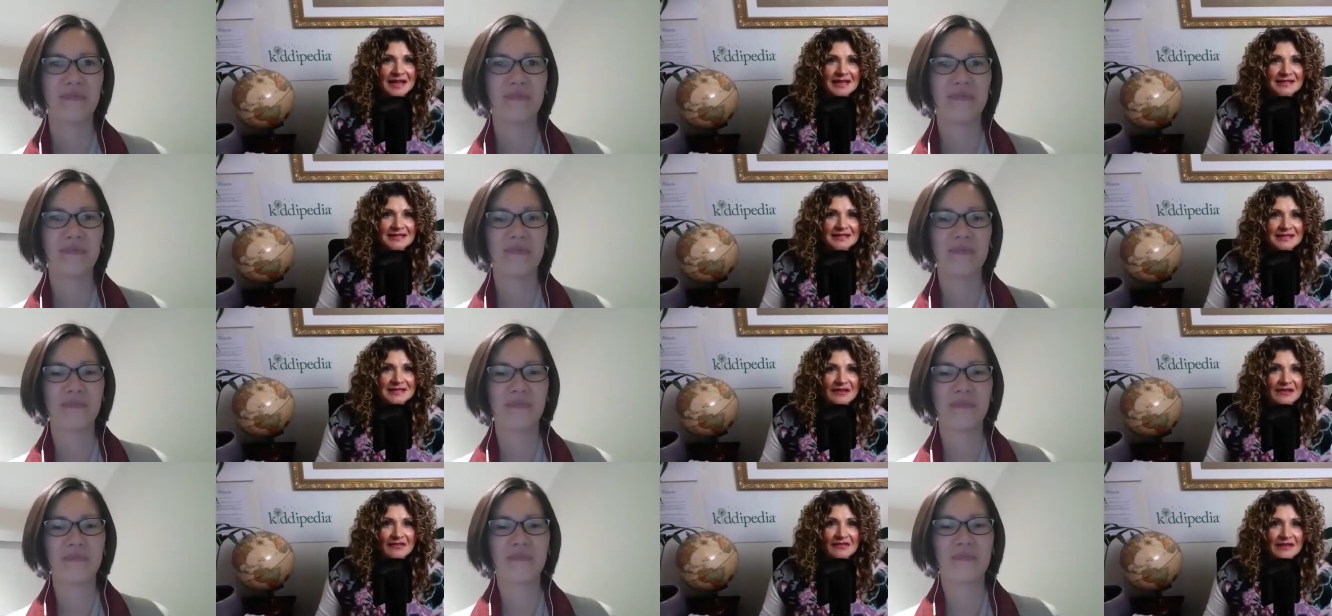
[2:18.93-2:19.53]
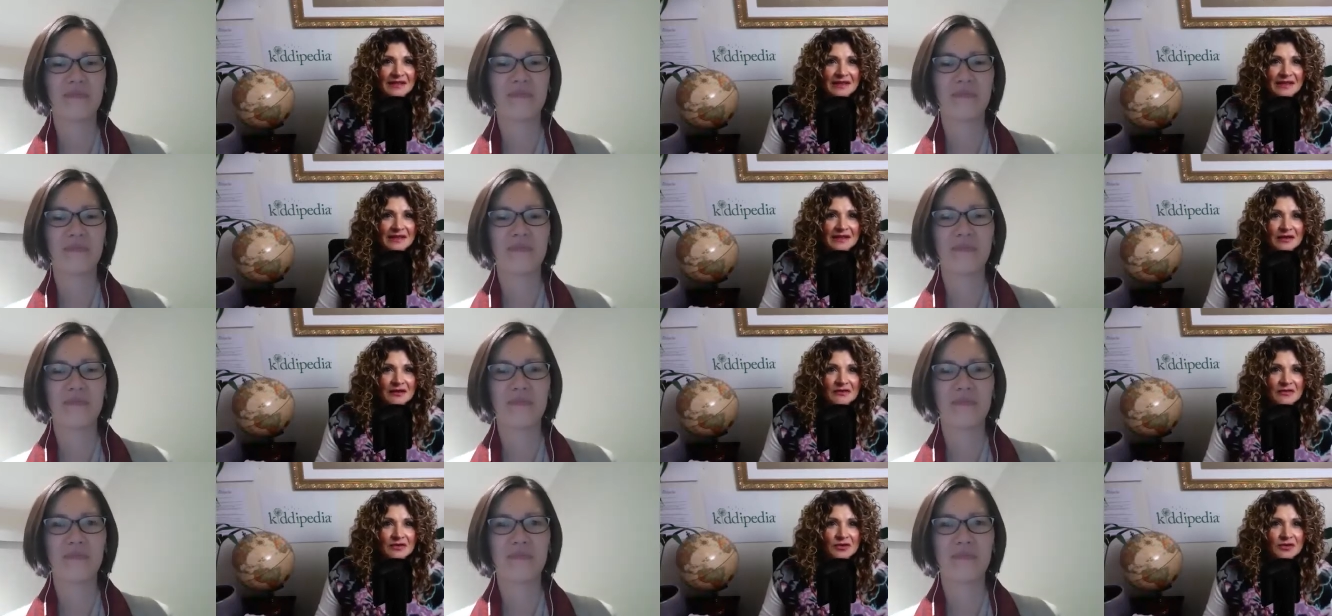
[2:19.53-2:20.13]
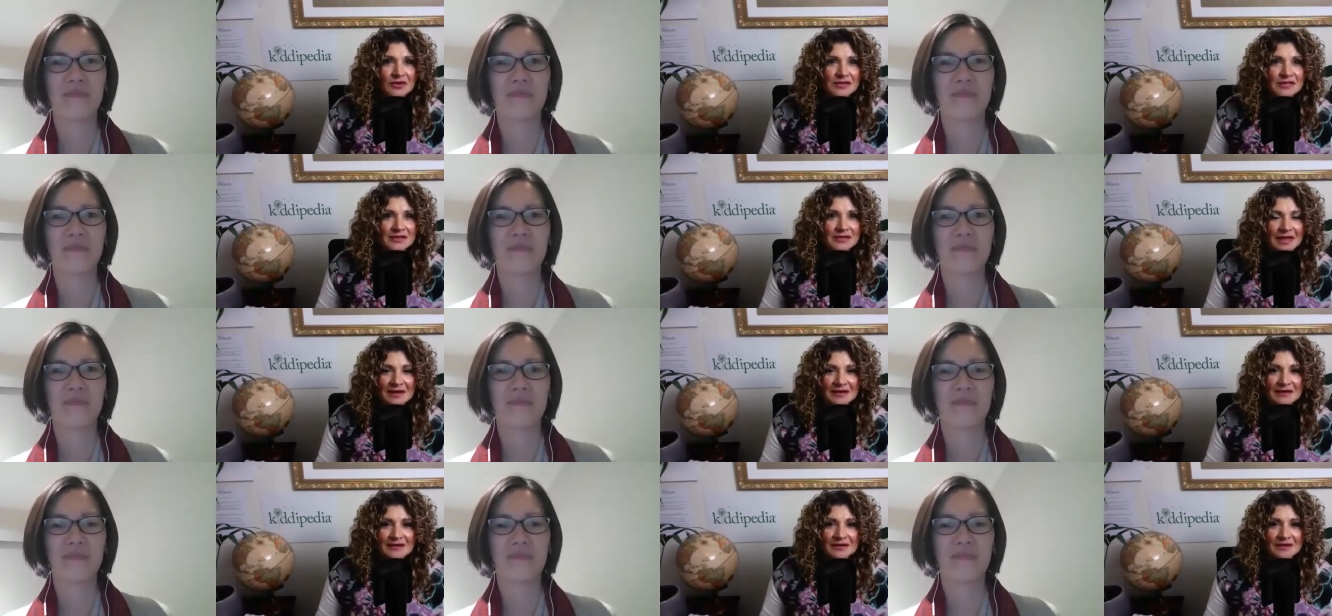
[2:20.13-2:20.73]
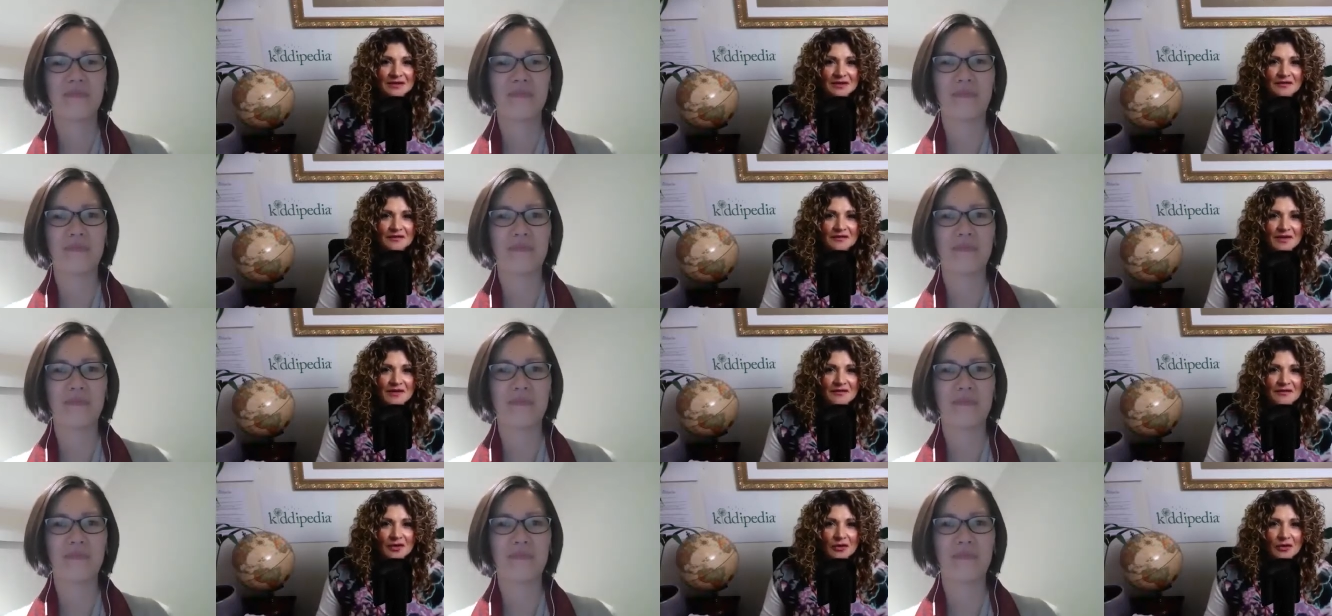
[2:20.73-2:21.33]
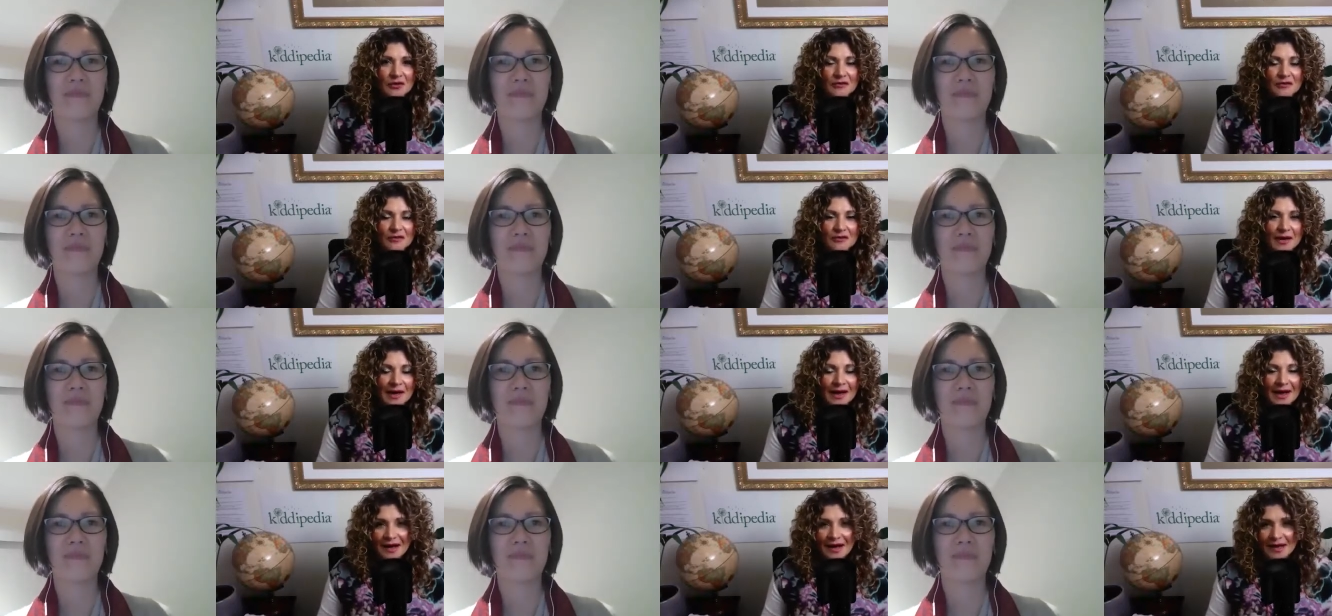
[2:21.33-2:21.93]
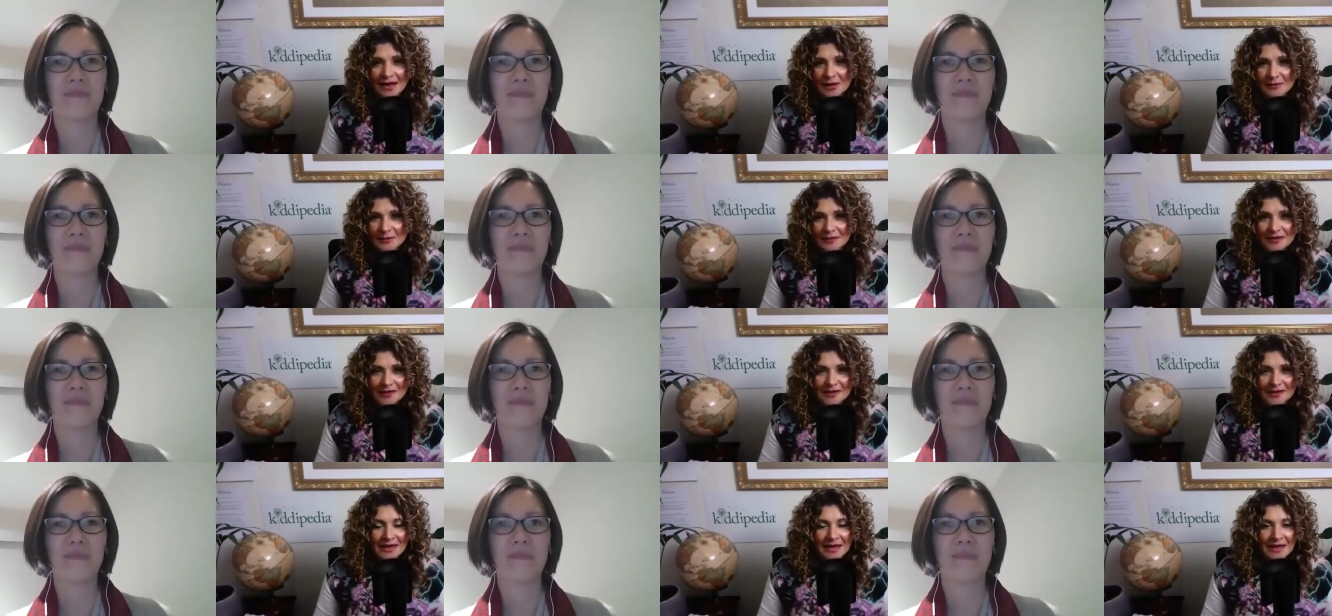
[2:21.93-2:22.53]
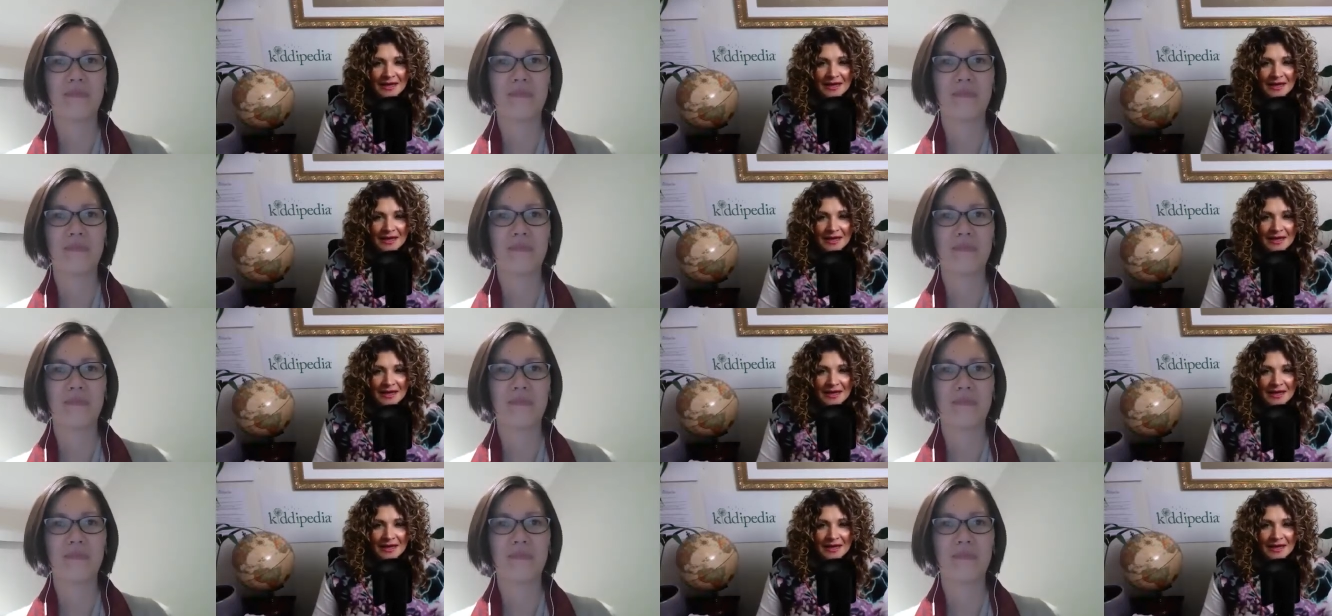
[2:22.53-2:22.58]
Speaker 1: just that feeling of course that they can sort of give you of calm and,